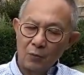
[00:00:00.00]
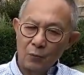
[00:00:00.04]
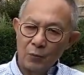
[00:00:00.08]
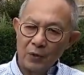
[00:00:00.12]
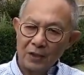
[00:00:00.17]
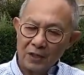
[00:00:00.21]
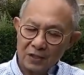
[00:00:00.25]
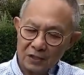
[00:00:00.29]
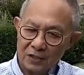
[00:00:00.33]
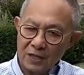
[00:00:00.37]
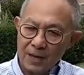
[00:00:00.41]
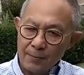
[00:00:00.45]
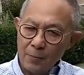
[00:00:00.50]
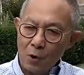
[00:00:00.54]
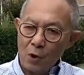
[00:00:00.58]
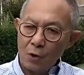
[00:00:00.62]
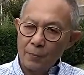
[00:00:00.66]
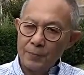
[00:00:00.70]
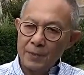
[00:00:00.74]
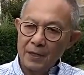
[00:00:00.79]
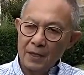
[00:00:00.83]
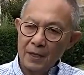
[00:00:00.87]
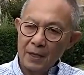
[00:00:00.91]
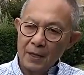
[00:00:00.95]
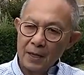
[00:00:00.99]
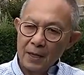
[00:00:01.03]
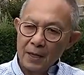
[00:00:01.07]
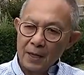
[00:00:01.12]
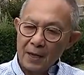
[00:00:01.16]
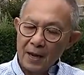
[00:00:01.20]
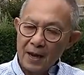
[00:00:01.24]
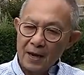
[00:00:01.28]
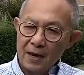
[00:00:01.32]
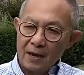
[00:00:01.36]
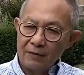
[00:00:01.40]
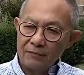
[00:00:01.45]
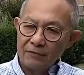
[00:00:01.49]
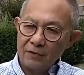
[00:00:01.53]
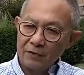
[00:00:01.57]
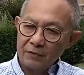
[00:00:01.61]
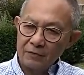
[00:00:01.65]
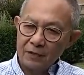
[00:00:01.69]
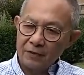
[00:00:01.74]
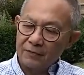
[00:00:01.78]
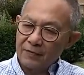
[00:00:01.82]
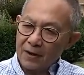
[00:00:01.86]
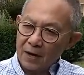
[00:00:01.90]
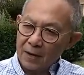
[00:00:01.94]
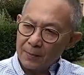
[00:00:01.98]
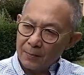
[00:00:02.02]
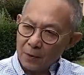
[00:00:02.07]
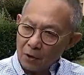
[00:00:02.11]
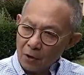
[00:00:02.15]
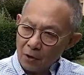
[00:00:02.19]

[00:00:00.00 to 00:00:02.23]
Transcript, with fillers: with the same hobby. And I've developed